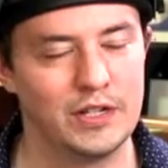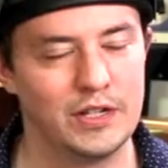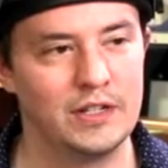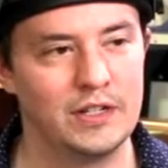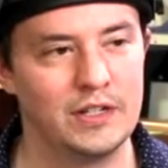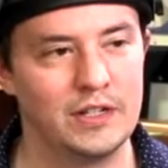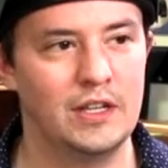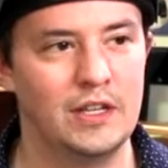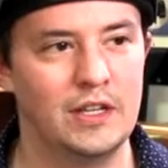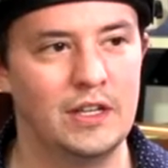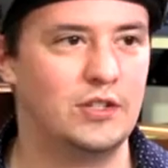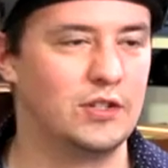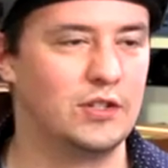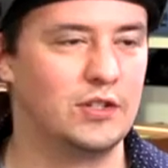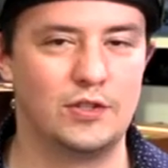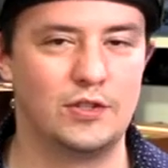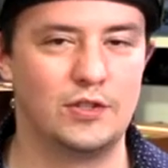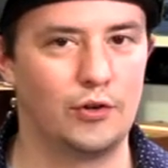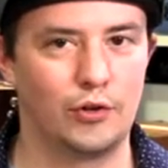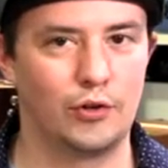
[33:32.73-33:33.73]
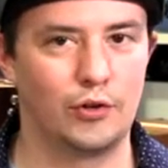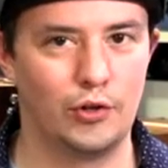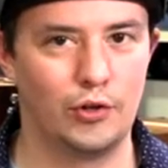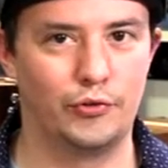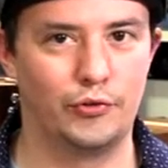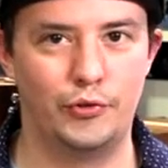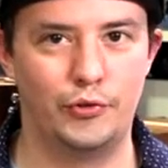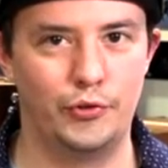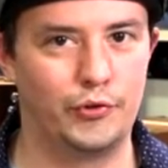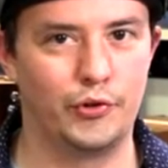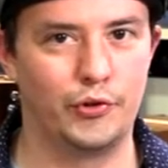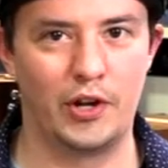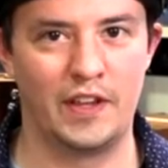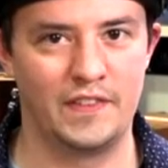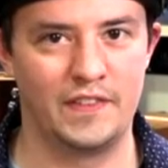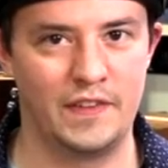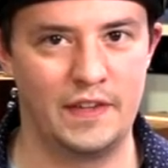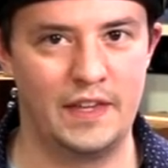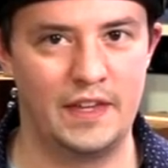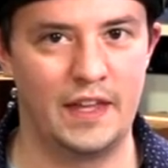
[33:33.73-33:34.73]
it. Just don't go too
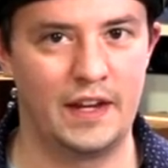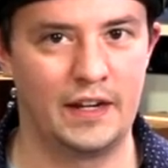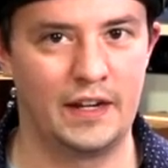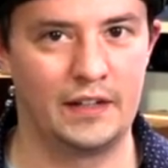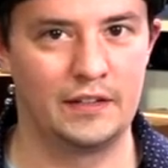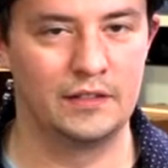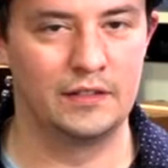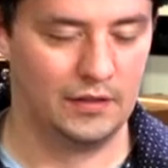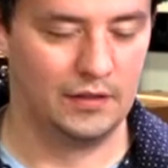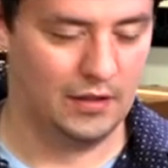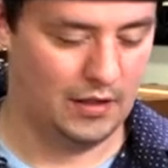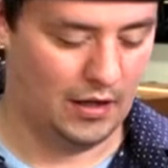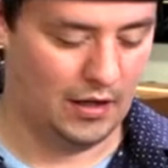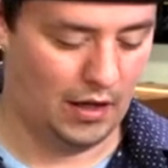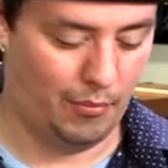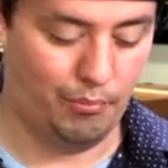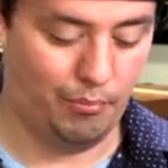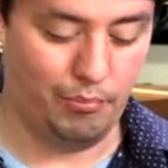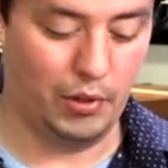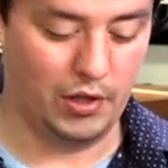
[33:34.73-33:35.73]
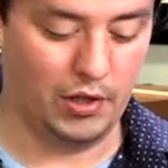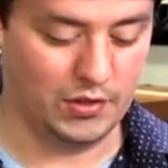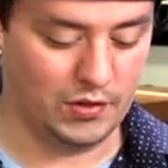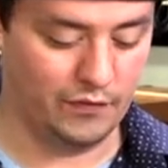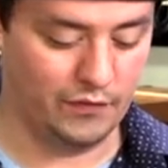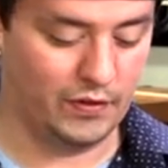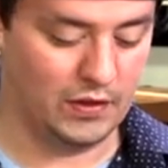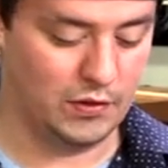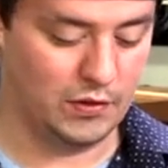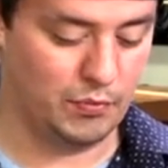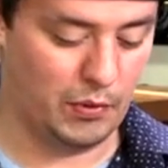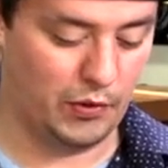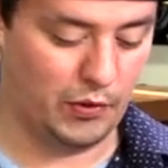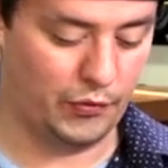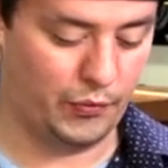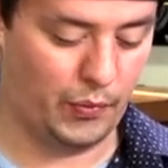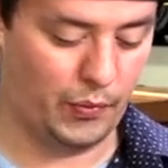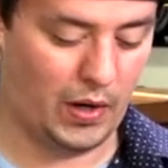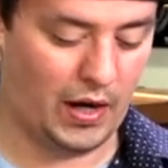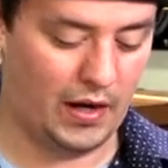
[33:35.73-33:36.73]
crazy getting a bunch of
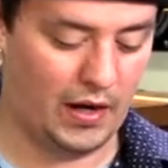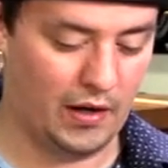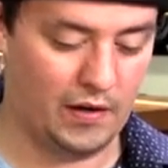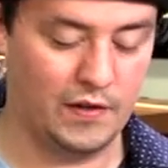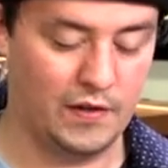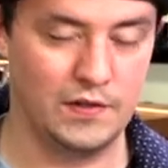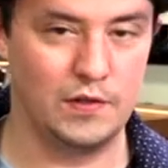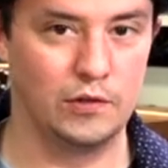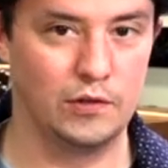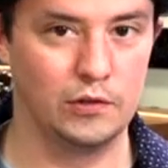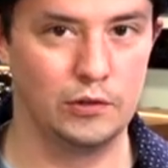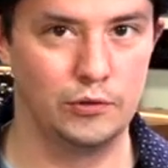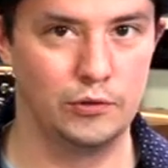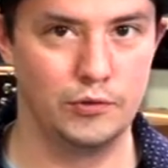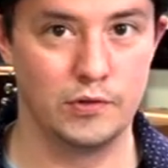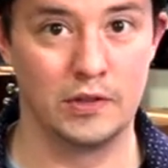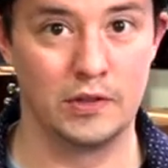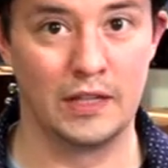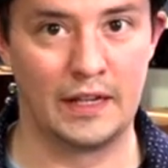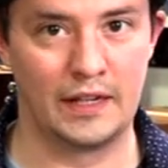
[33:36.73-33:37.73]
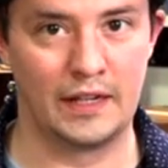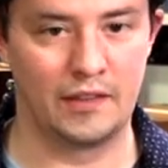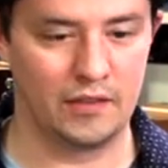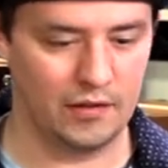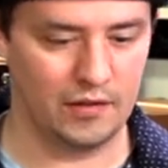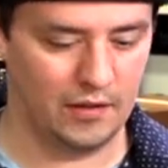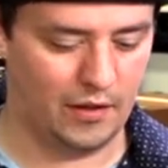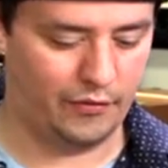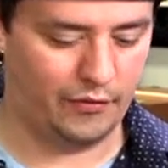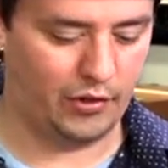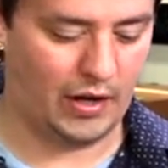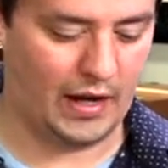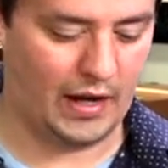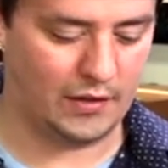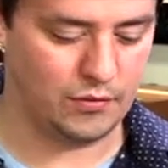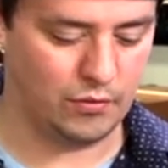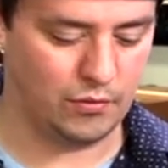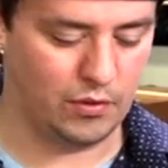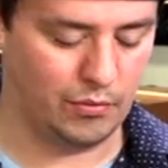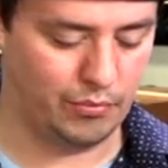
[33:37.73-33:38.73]
exposed wire, because you'll lose length of your
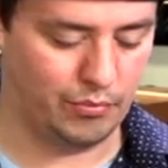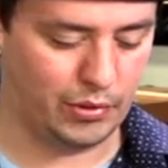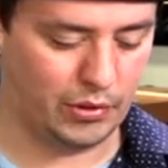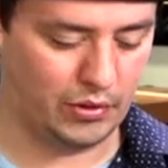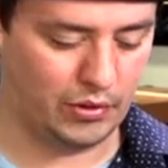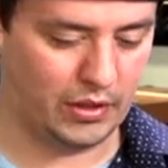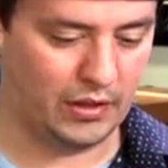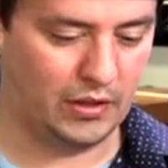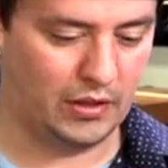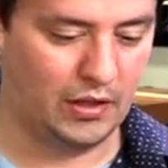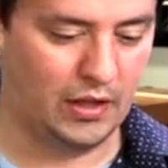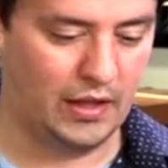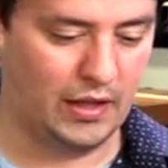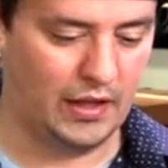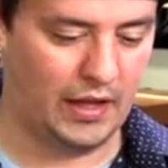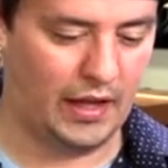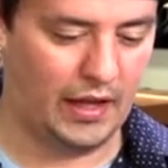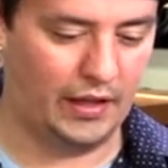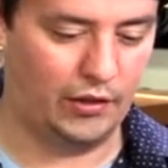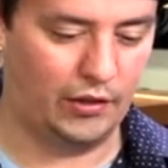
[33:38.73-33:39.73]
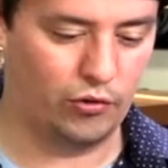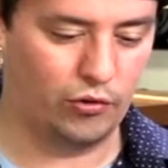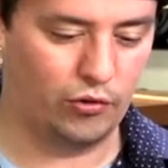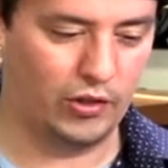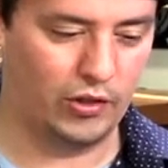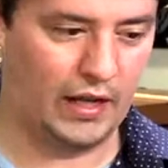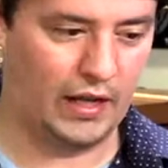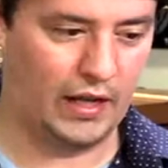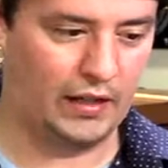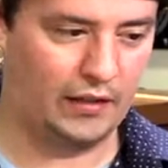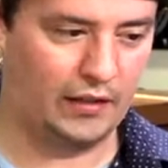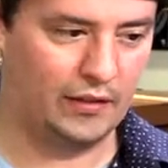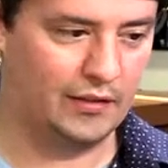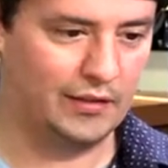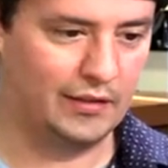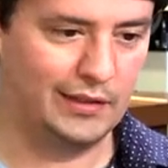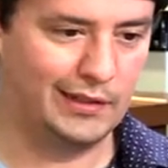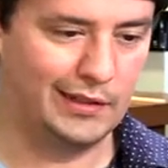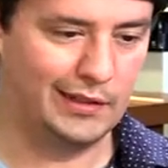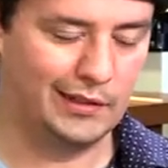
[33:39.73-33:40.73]
actual component and you create,
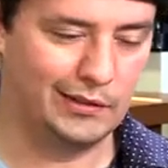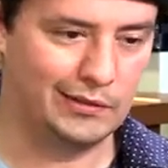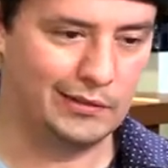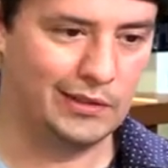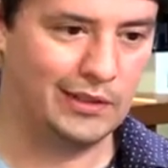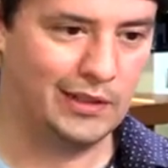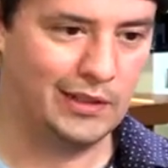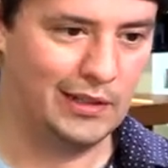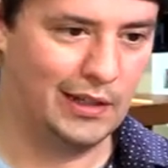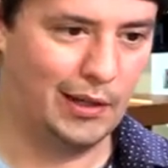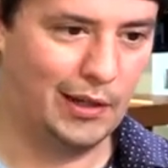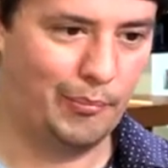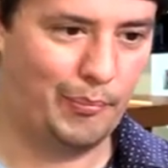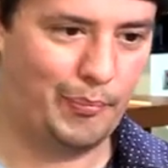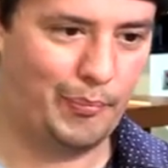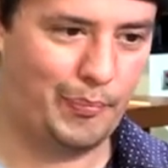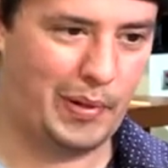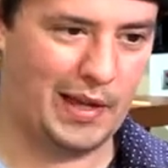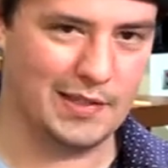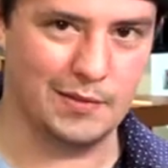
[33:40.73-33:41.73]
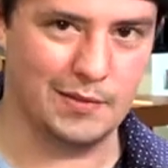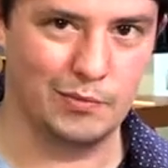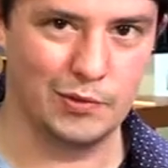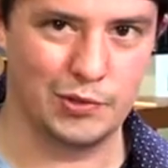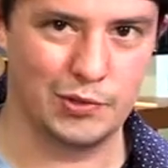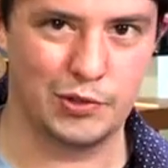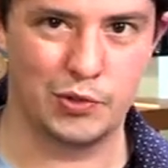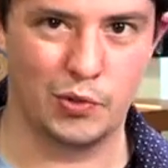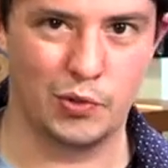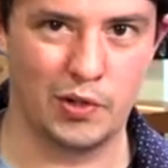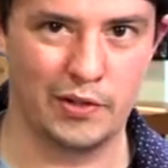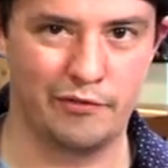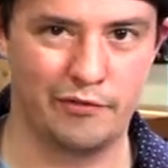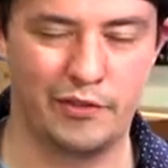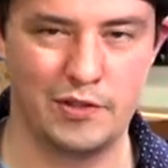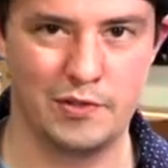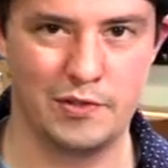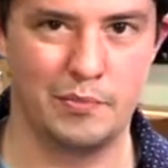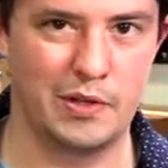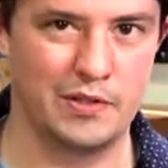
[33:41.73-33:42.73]
you know, a possible short if
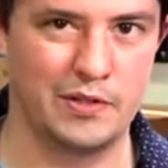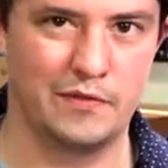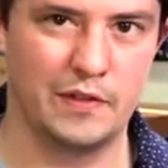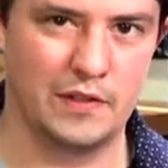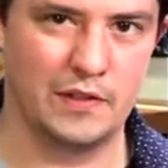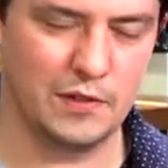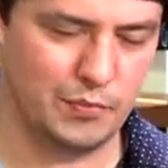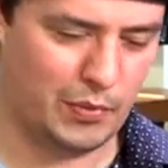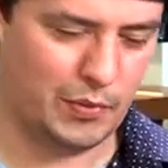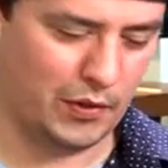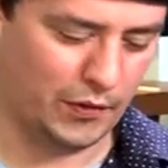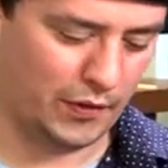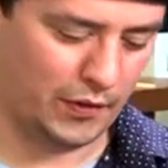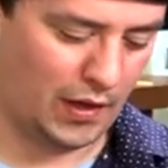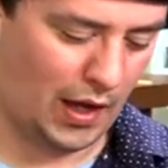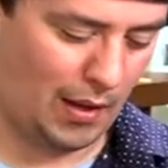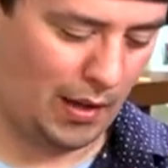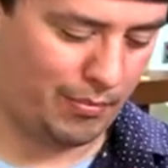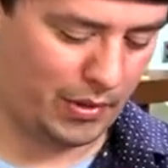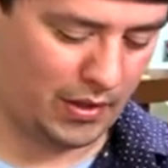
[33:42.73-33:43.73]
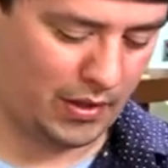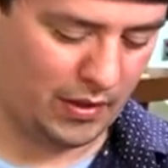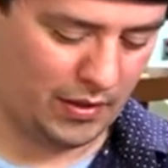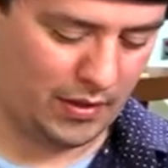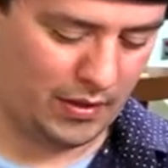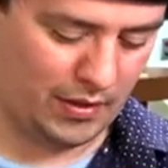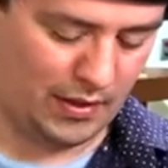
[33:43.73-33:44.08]
there's a bunch of exposed copper.